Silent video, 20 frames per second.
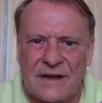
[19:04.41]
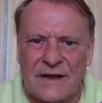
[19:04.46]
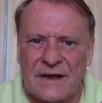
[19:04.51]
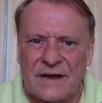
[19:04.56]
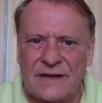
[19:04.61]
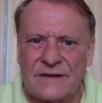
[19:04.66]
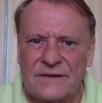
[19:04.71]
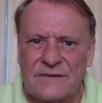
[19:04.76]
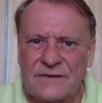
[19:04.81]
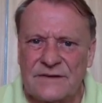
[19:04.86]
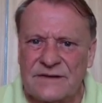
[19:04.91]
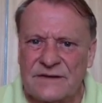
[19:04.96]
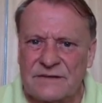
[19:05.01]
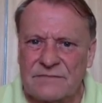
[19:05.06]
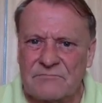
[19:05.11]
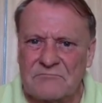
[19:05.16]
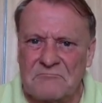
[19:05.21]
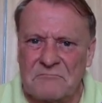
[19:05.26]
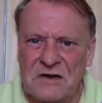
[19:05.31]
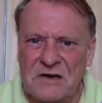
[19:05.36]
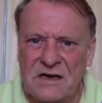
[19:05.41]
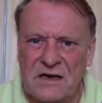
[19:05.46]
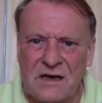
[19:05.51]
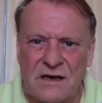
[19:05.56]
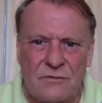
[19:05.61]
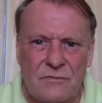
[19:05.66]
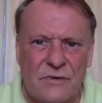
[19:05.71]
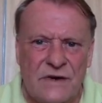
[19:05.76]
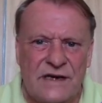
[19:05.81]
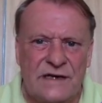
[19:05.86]
And yeah,
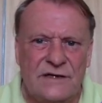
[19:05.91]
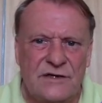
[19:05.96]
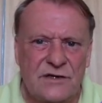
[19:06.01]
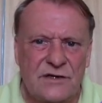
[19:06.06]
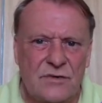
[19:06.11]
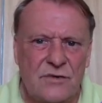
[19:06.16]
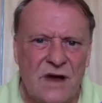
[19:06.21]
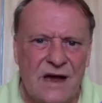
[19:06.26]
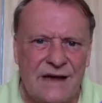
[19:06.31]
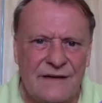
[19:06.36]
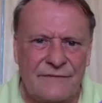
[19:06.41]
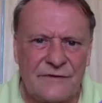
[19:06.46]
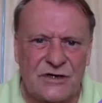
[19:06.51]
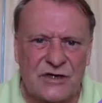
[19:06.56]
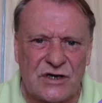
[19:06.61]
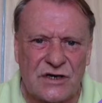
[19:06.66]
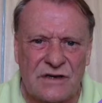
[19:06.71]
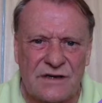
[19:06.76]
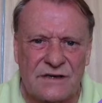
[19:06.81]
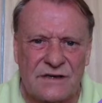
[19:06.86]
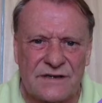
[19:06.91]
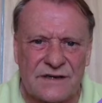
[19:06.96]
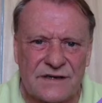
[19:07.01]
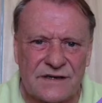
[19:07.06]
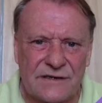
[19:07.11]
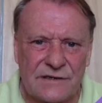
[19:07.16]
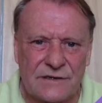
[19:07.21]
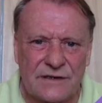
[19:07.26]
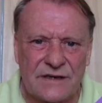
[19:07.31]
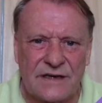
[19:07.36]
we do have a chance
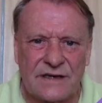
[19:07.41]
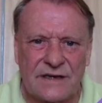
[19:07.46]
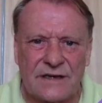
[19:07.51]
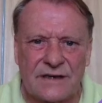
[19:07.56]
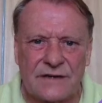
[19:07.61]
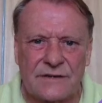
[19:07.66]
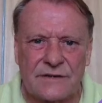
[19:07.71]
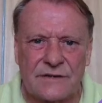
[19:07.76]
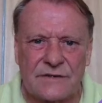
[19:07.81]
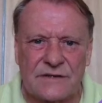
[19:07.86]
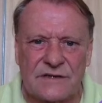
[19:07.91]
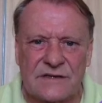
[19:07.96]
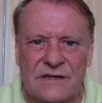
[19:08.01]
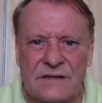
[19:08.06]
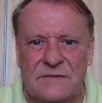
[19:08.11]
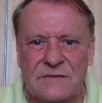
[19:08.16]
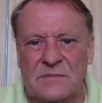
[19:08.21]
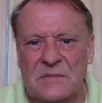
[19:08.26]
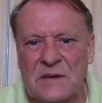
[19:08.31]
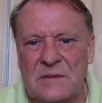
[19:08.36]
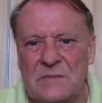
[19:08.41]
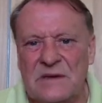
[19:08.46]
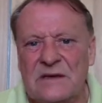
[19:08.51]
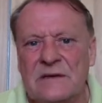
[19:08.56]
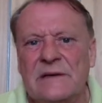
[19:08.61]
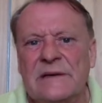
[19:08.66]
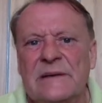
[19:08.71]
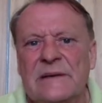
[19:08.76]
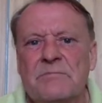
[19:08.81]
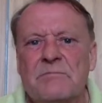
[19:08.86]
looking at those teams. Maybe
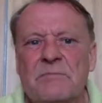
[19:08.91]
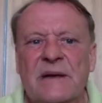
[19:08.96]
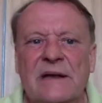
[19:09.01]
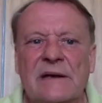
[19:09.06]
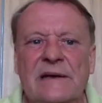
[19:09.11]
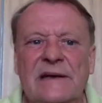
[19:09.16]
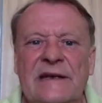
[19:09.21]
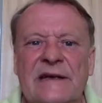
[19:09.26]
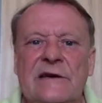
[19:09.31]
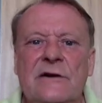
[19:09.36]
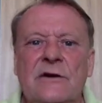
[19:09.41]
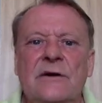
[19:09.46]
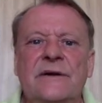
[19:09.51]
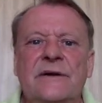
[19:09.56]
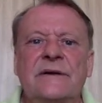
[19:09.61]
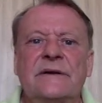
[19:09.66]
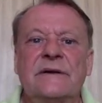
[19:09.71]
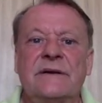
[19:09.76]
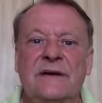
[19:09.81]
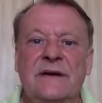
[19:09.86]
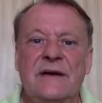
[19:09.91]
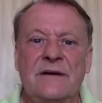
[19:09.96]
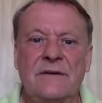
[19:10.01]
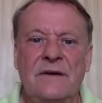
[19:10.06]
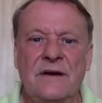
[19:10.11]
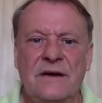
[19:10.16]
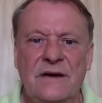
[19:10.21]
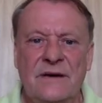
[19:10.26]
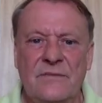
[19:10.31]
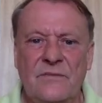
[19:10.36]
Olympic Lyon
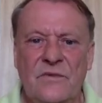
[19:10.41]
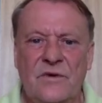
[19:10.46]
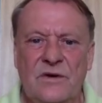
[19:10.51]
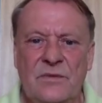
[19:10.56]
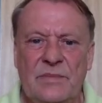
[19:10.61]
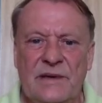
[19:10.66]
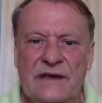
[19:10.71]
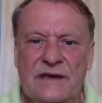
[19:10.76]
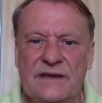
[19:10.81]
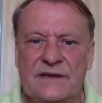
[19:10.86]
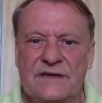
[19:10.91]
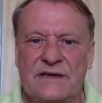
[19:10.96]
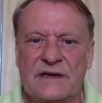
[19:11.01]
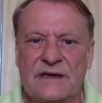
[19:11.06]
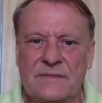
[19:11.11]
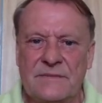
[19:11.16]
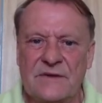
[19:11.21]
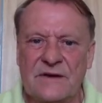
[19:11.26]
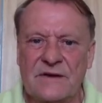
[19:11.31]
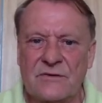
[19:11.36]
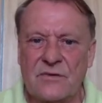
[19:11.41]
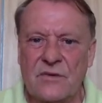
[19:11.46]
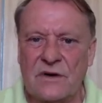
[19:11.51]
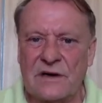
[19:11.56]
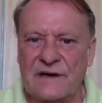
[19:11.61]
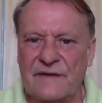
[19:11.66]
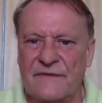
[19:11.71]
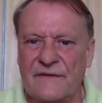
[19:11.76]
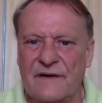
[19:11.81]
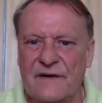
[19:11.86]
will be the team that
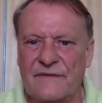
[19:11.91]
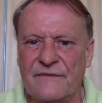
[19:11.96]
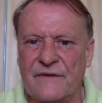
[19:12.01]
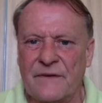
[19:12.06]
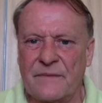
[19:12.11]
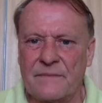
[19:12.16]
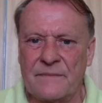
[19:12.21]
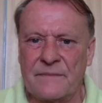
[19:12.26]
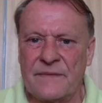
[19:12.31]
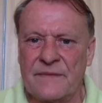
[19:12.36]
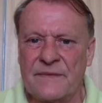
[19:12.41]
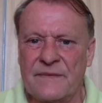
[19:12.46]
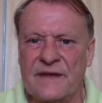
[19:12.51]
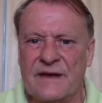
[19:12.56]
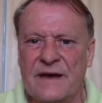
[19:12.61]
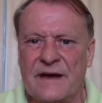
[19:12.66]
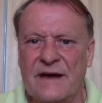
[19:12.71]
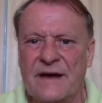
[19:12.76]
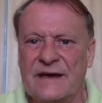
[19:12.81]
qualify from that.